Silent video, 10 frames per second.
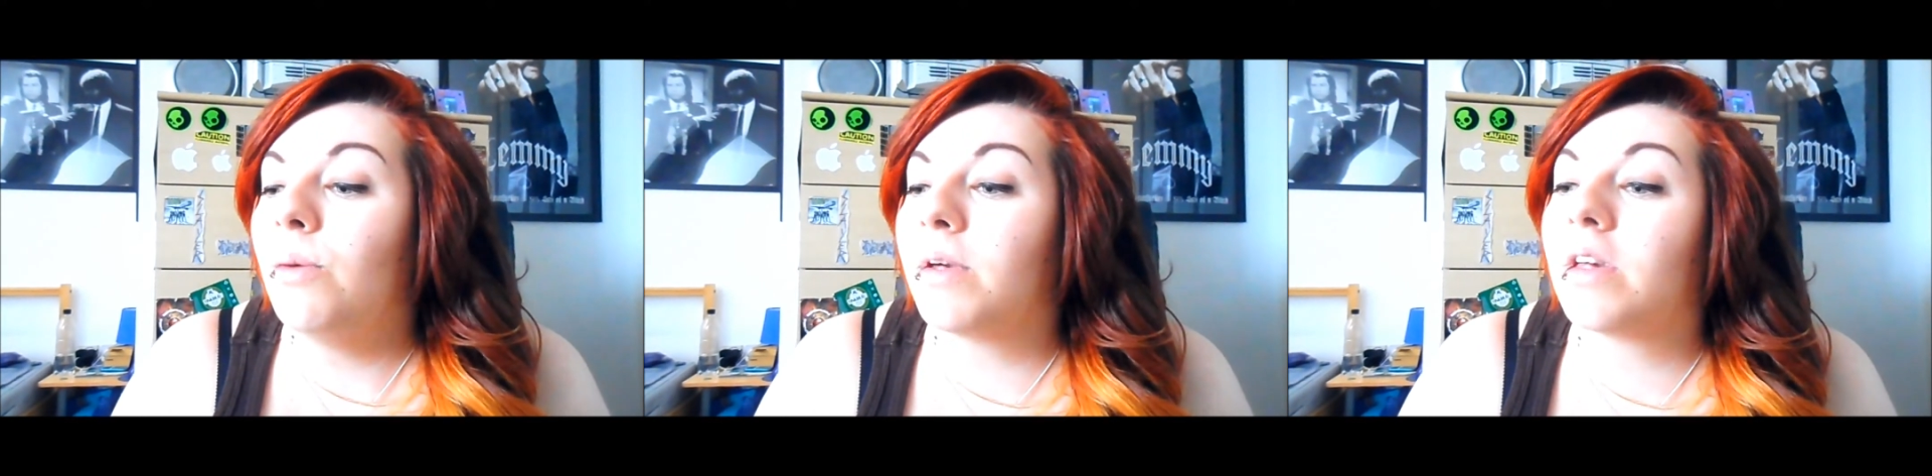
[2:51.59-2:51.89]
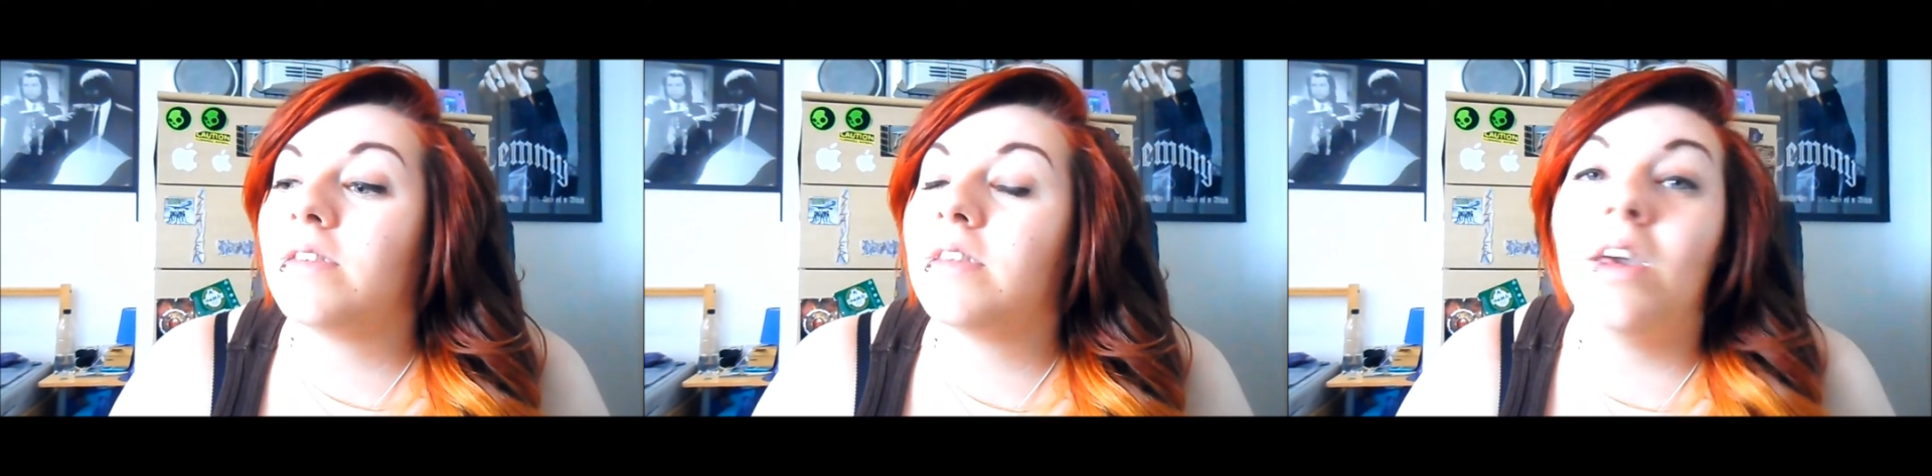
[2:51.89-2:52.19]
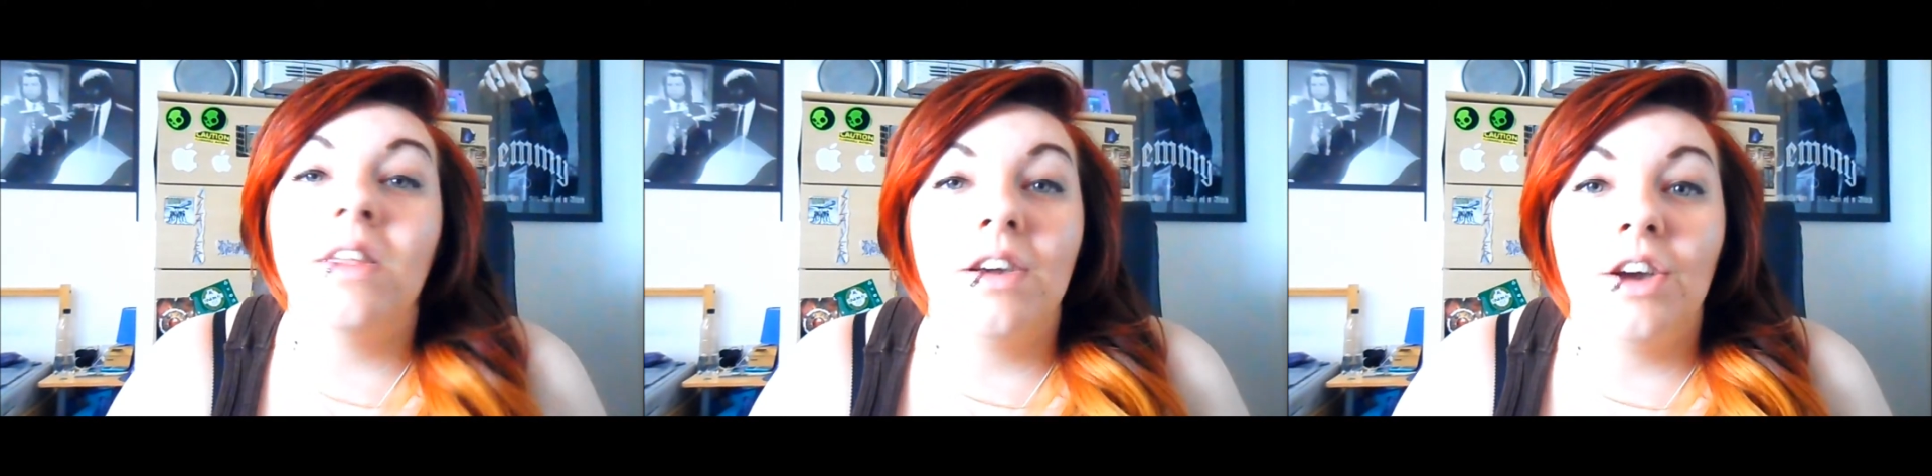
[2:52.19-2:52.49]
because
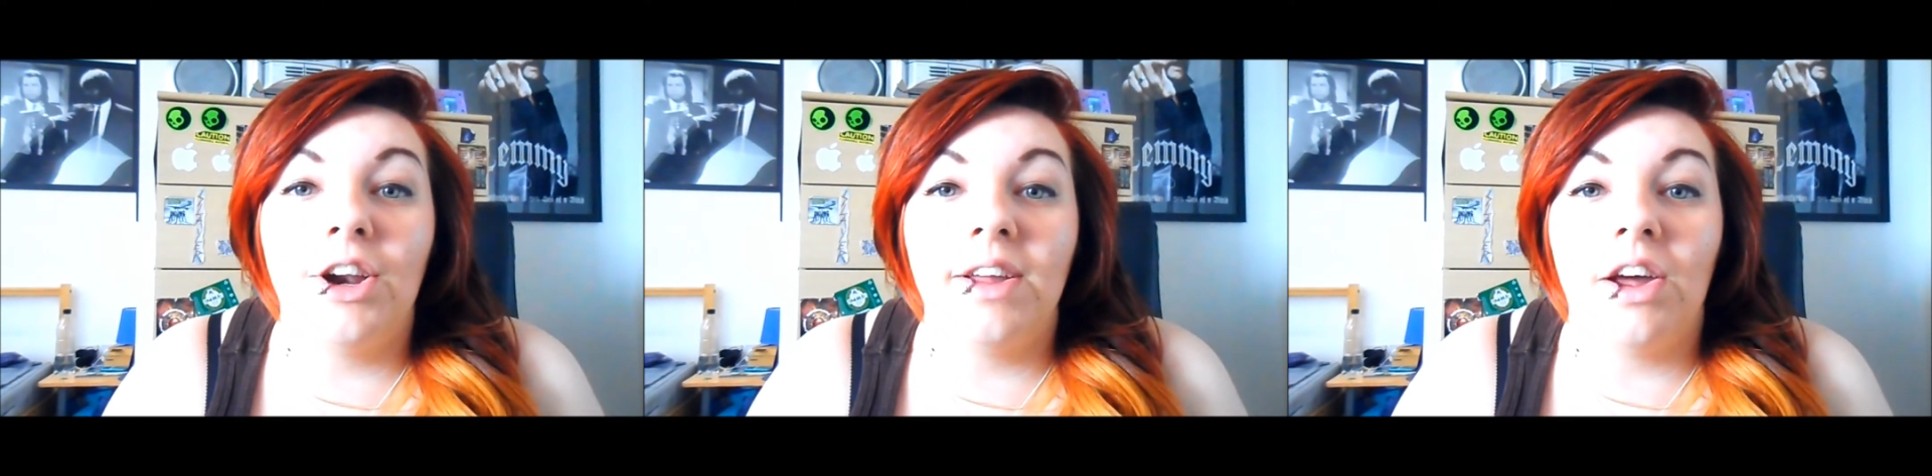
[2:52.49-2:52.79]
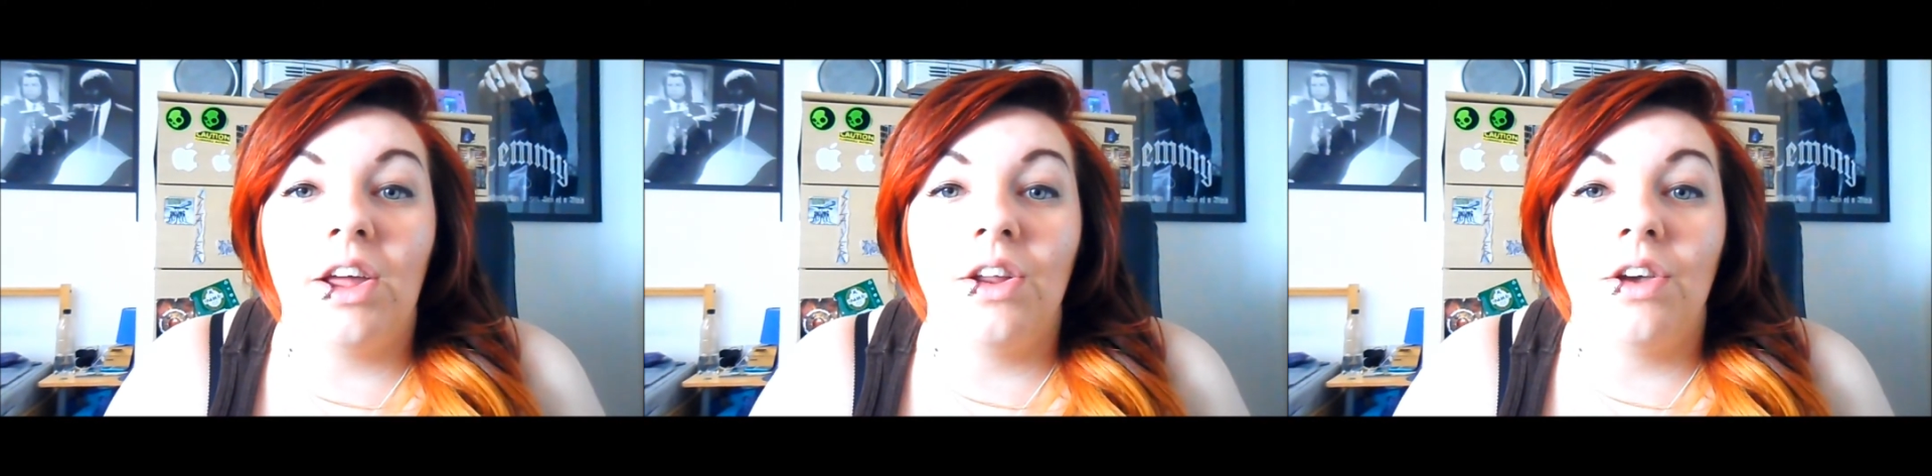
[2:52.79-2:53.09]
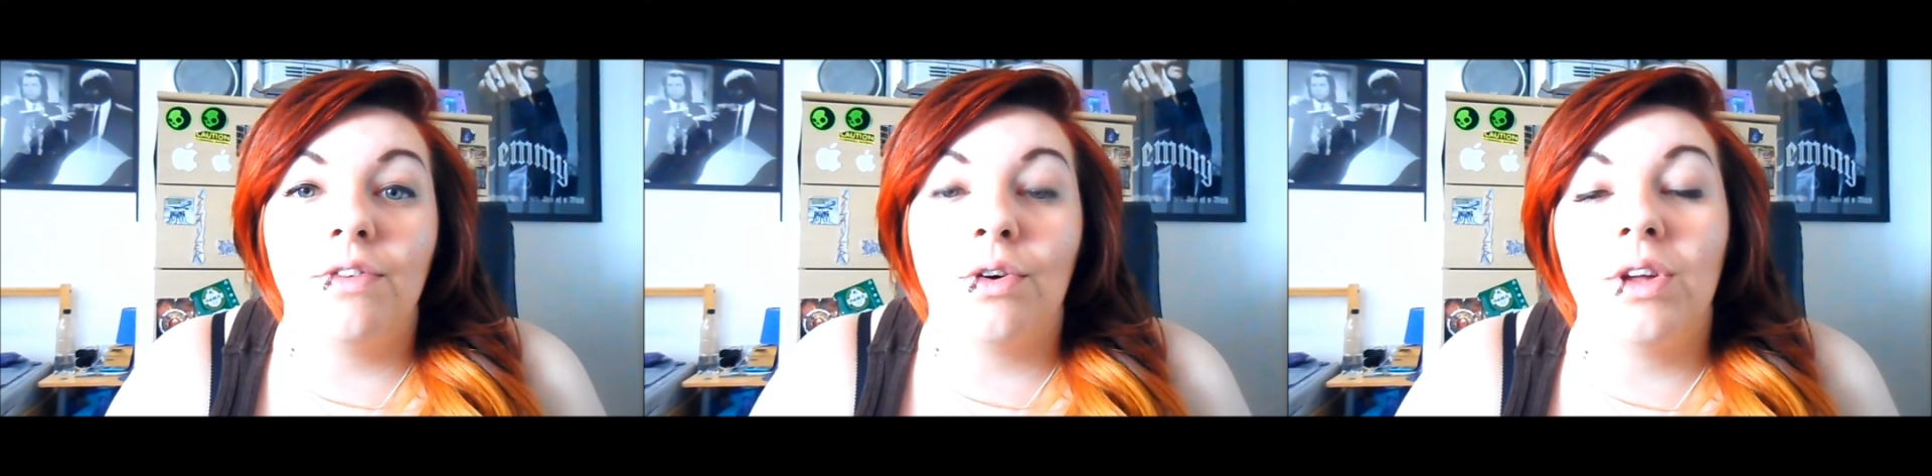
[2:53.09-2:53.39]
the other curling iron
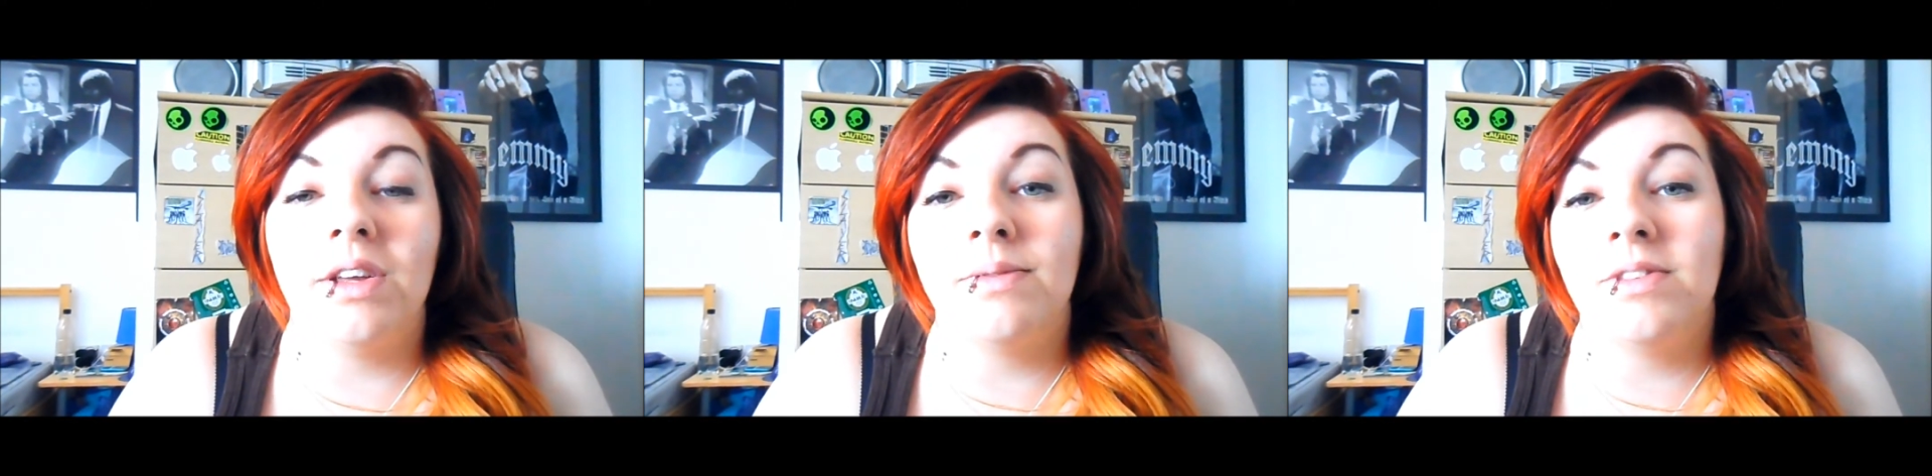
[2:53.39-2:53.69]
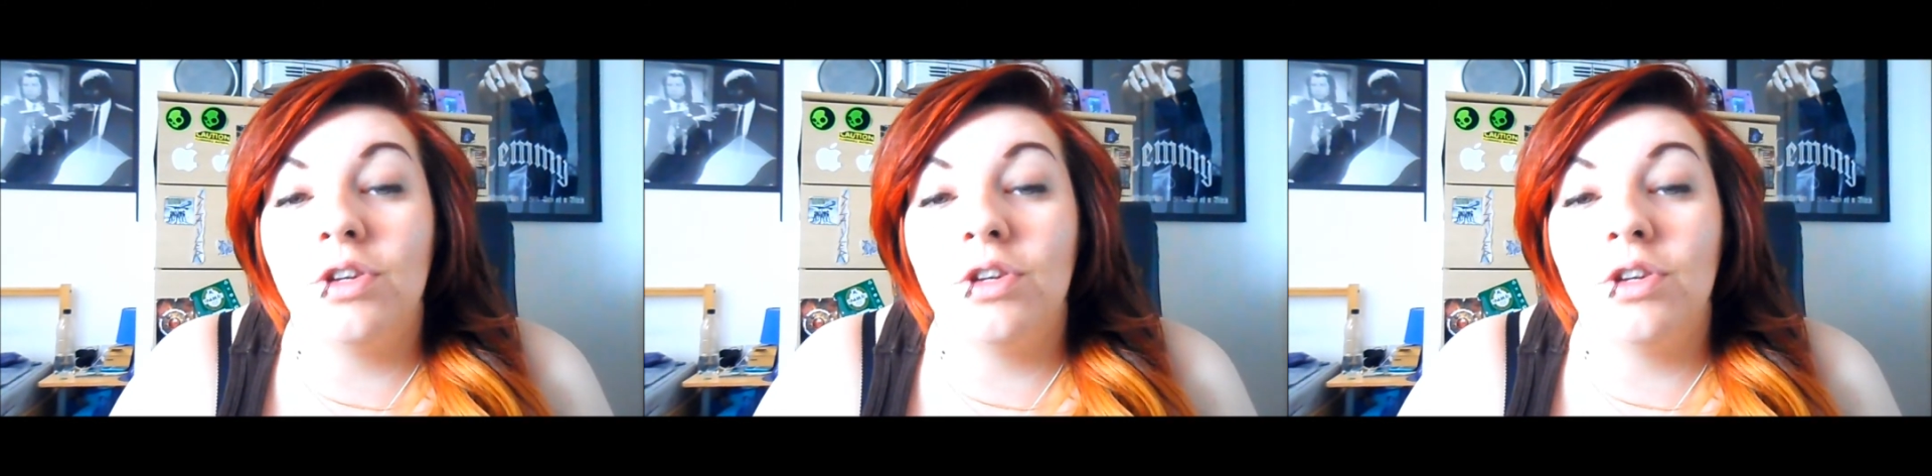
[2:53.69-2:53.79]
I've got is